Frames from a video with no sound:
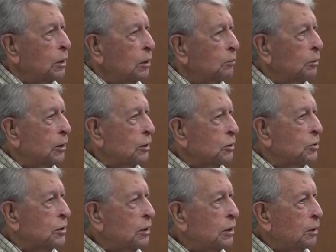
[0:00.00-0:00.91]
you better
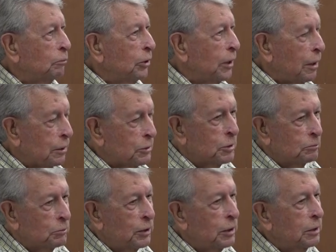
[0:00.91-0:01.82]
see the powers
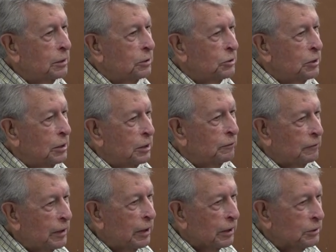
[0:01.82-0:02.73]
that be in the city
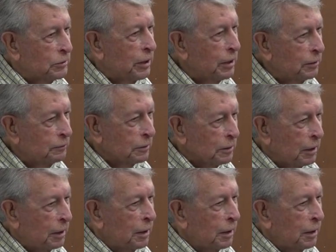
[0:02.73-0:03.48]
of Alexandria